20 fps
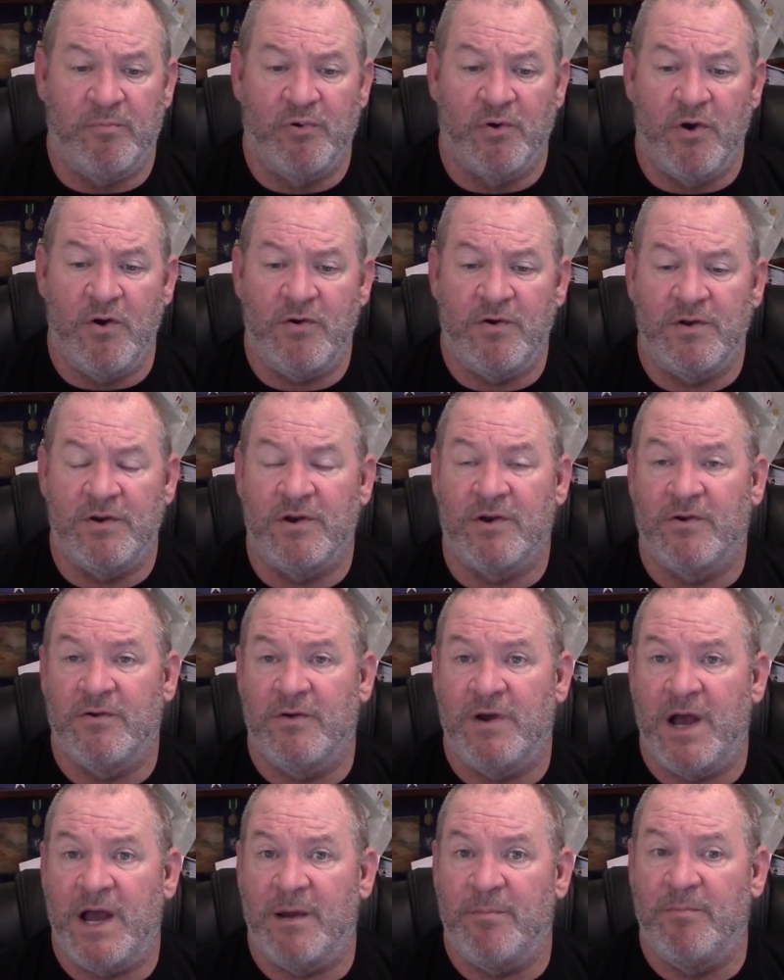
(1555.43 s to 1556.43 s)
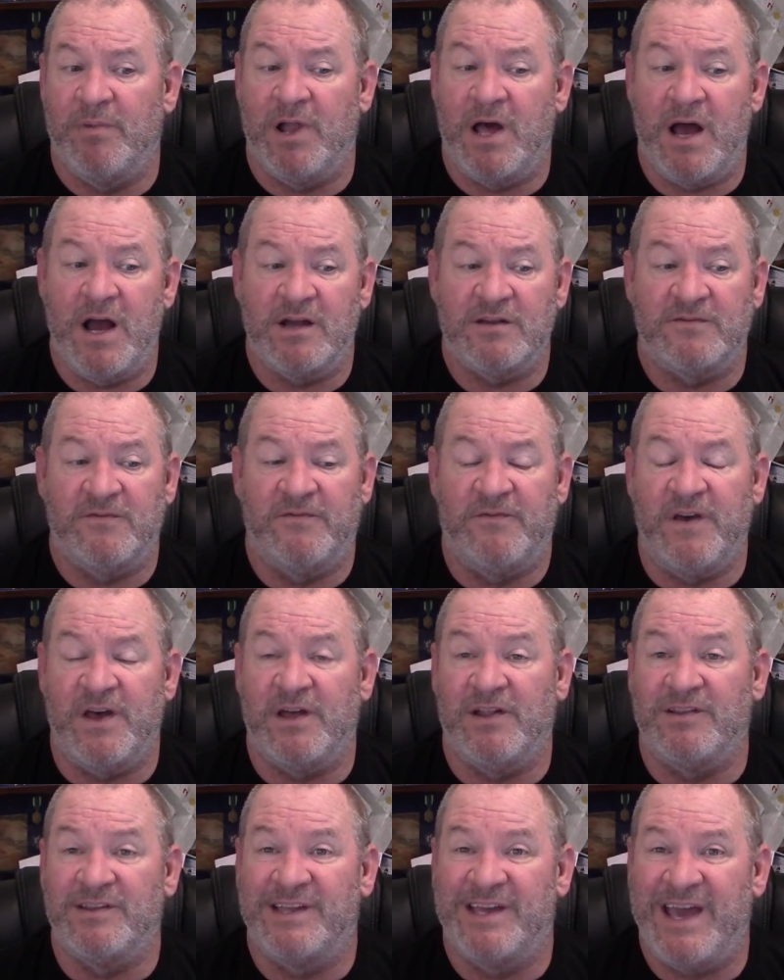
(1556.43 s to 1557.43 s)
Broken or cracked blocks,
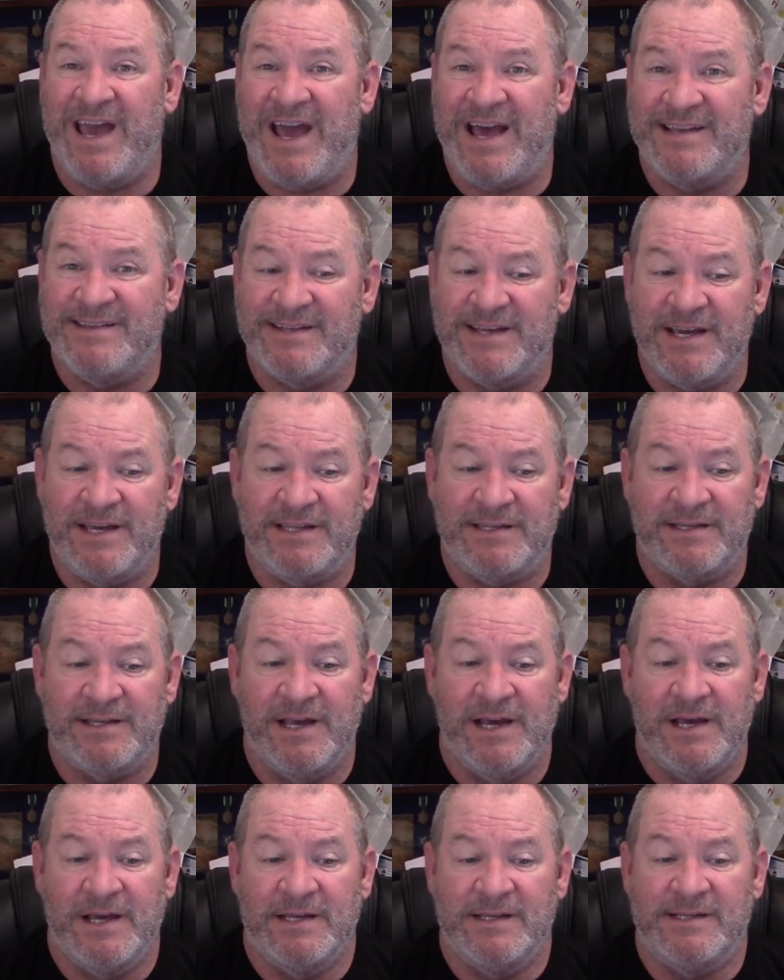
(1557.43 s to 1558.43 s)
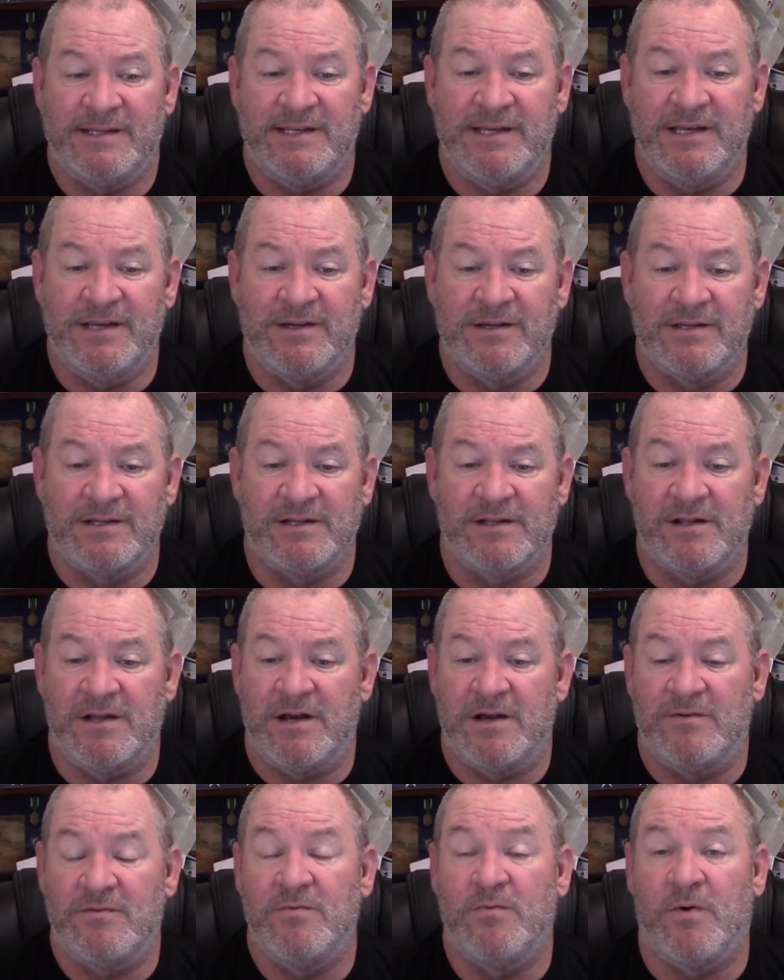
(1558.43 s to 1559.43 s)
failed gaskets, seals,
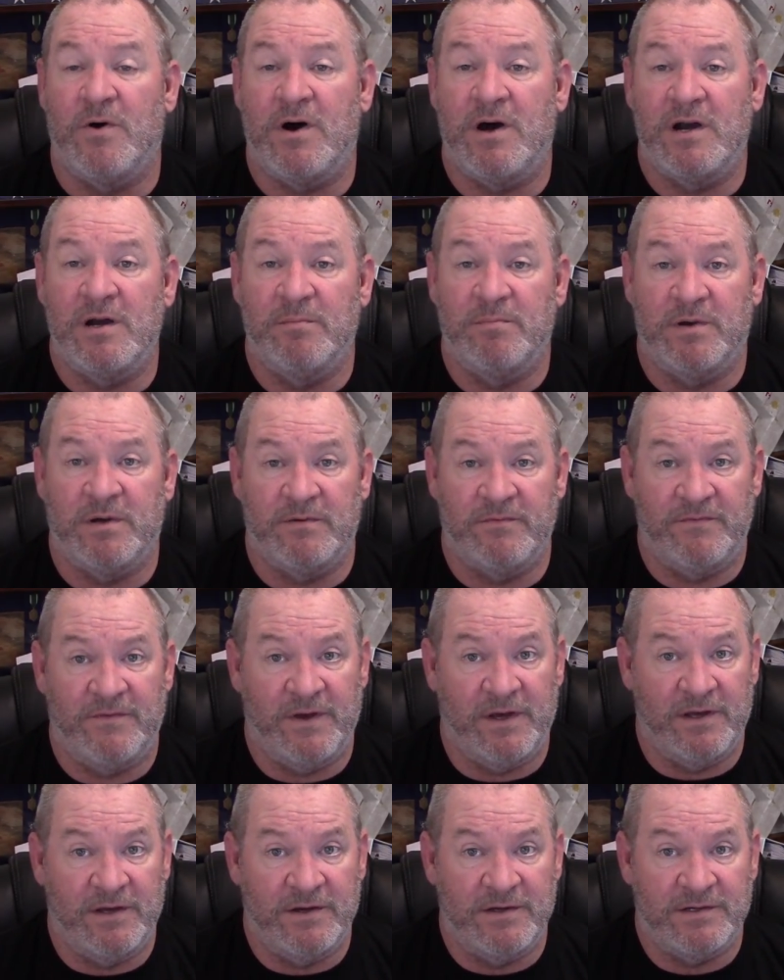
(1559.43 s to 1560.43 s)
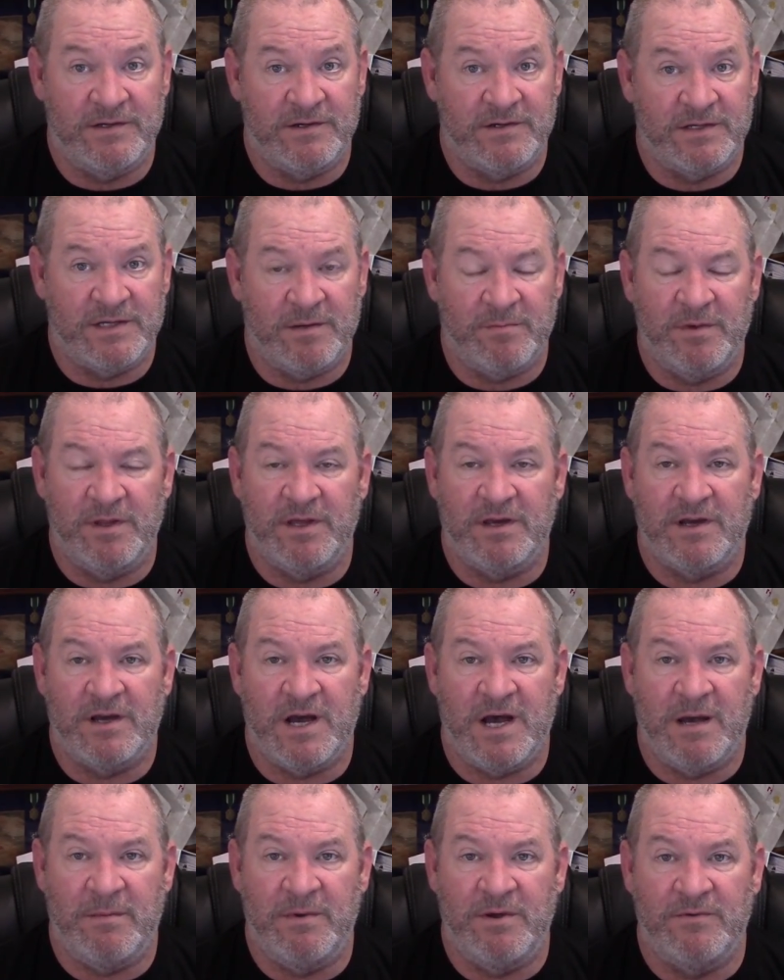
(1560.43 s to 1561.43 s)
along with water pump failures are some of the
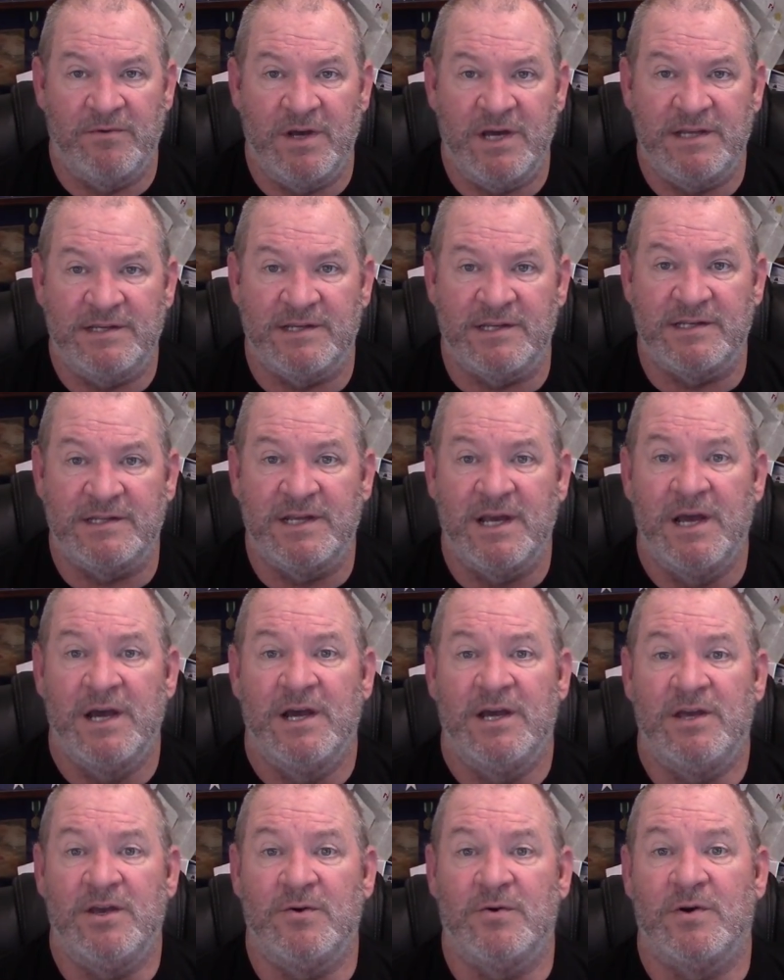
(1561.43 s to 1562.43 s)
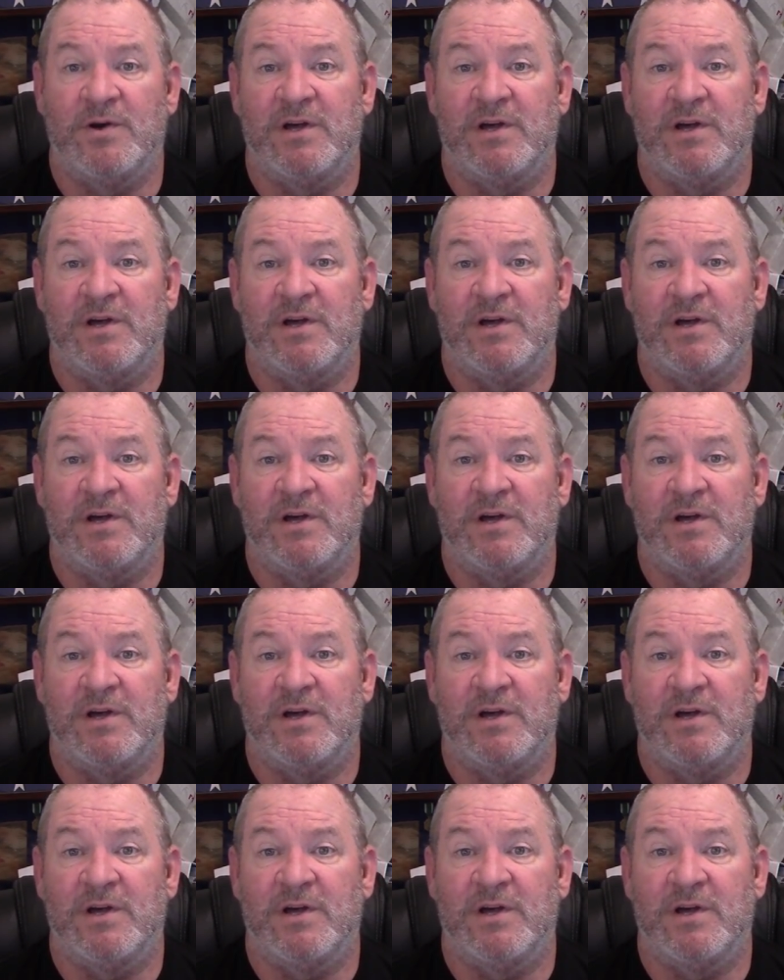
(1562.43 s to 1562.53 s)
common reasons you